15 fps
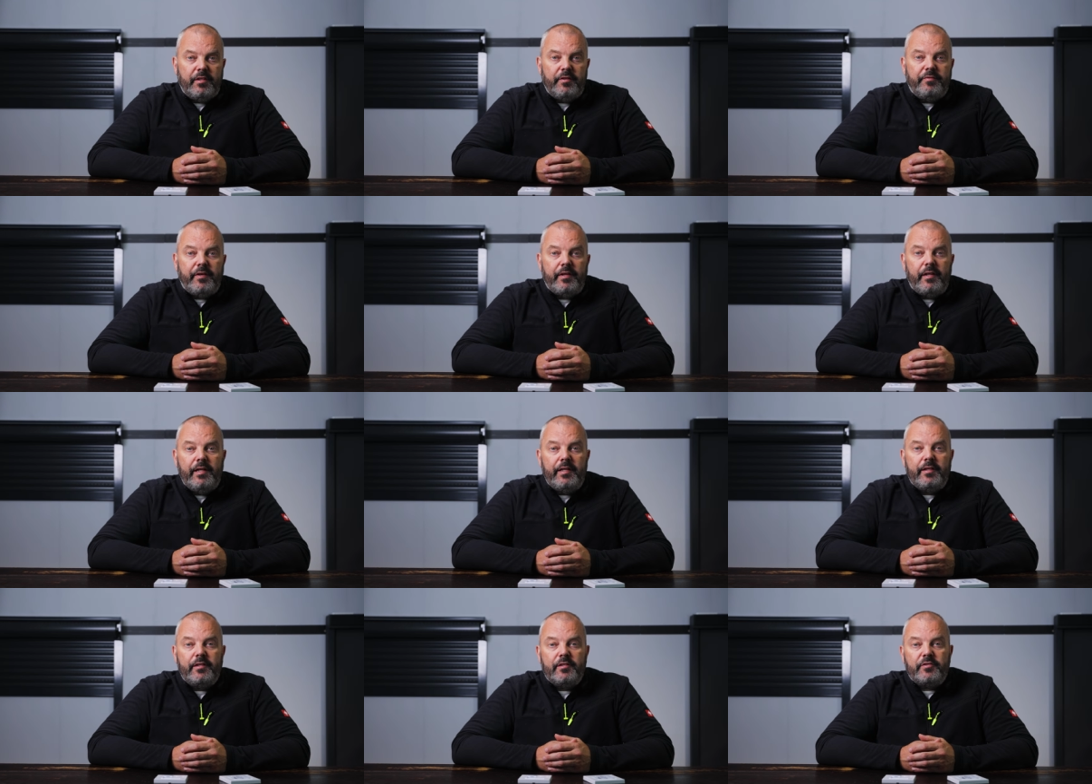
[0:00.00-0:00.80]
you can find a
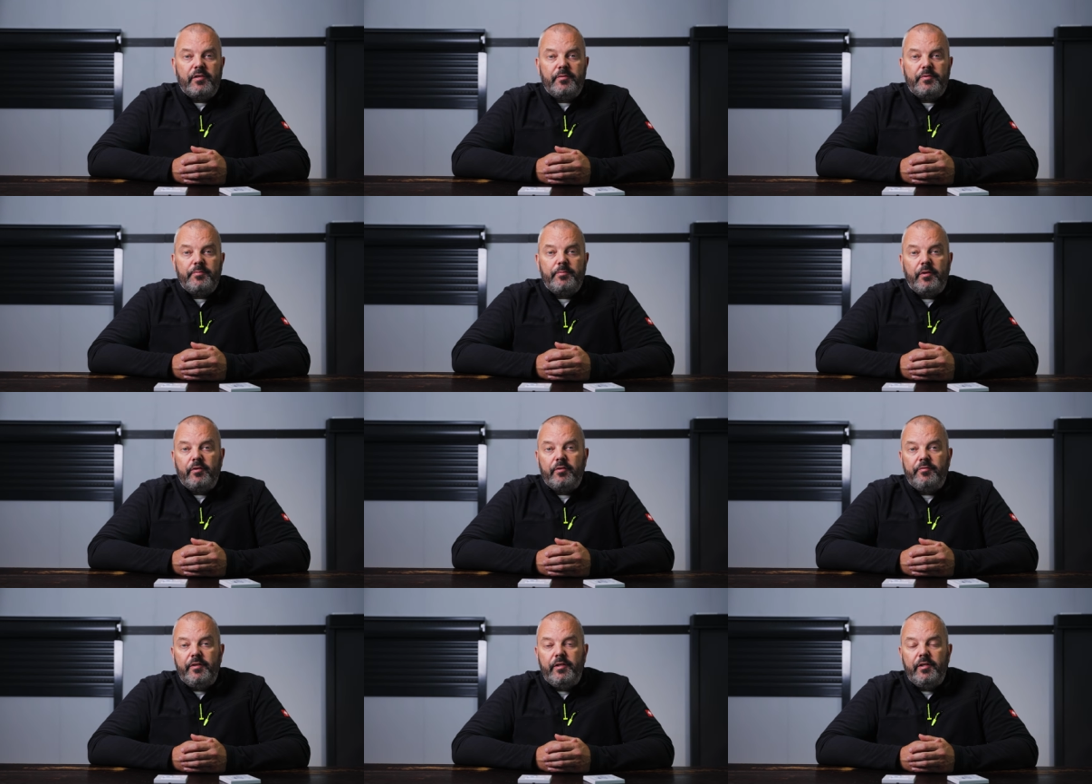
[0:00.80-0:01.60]
link in the description
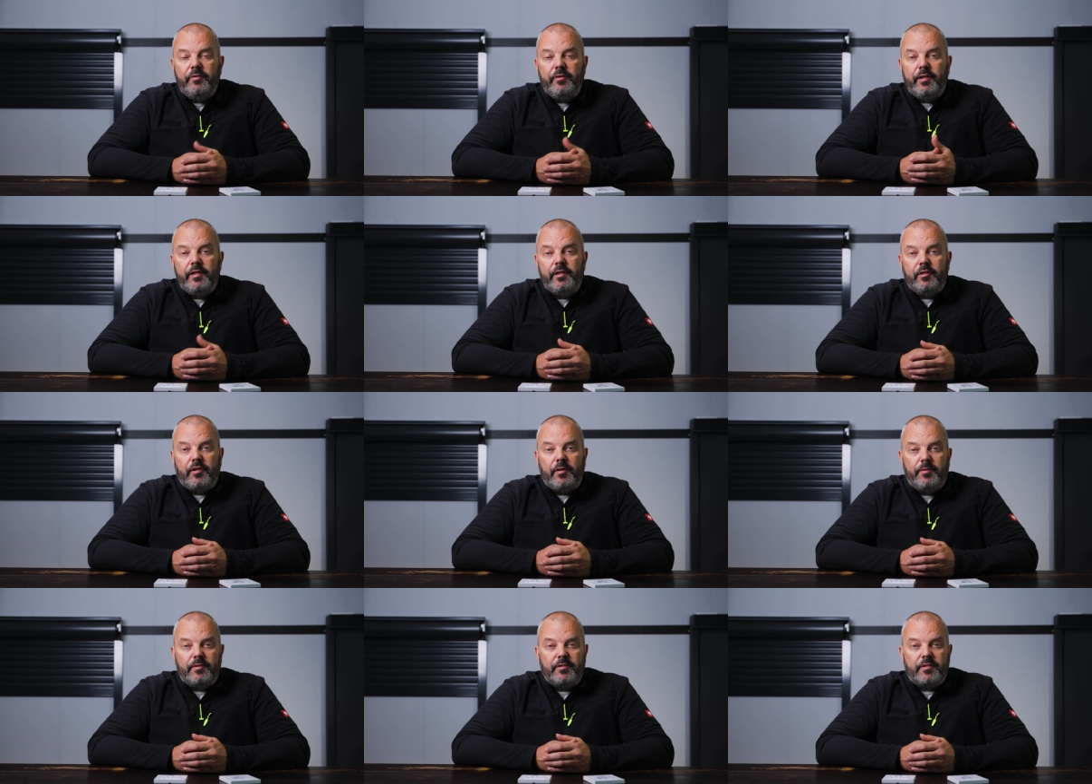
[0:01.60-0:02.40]
below the video and in the
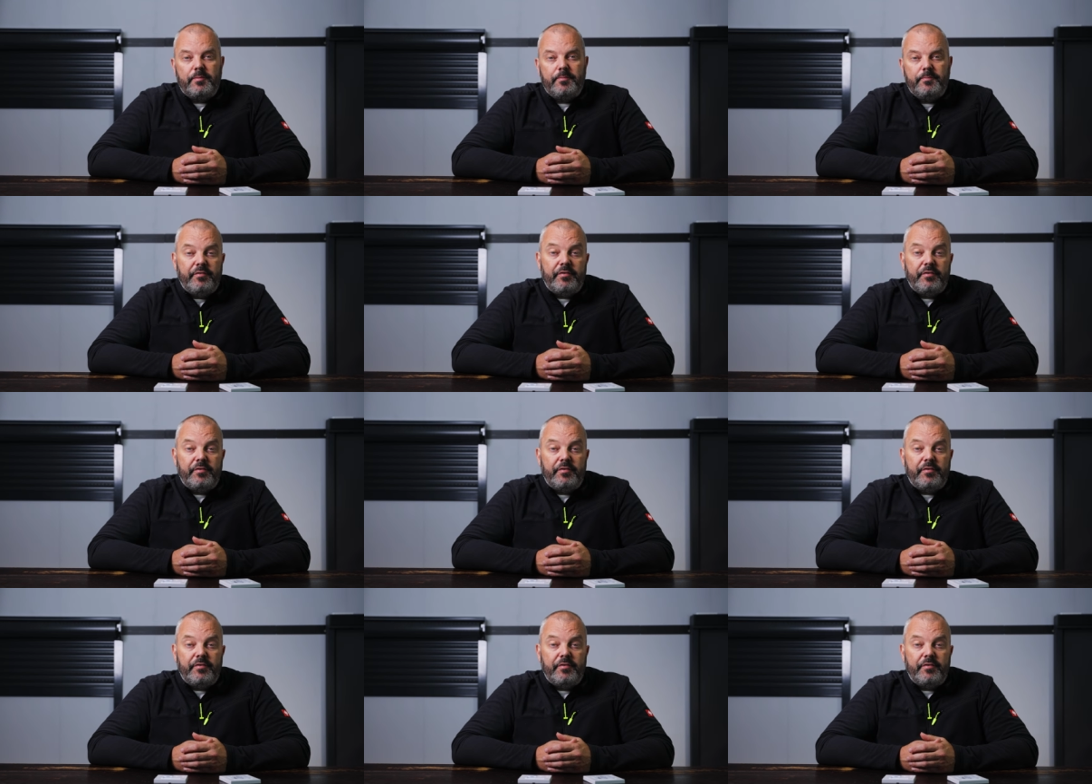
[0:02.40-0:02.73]
comments.